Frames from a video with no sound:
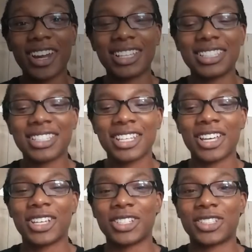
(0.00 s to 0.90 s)
friends.
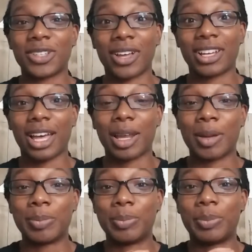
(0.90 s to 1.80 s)
So I got
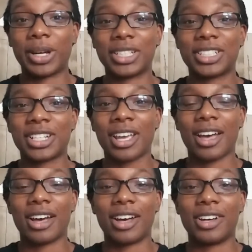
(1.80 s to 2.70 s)
a bunch
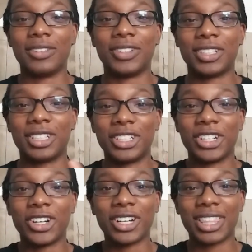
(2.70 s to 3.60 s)
of
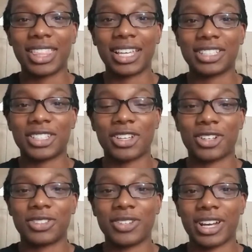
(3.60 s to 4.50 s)
nerdy things to
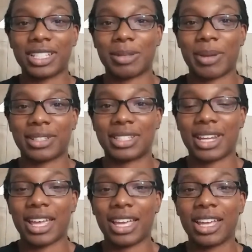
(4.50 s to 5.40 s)
talk to you guys about
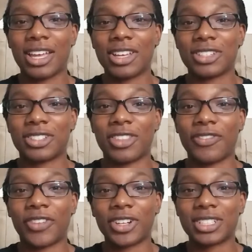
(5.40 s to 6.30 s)
today. So the
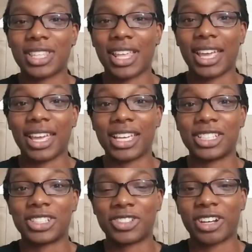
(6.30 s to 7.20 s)
first thing
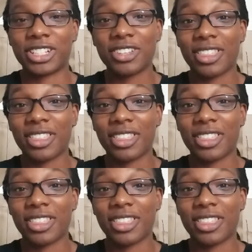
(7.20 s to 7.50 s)
is Stranger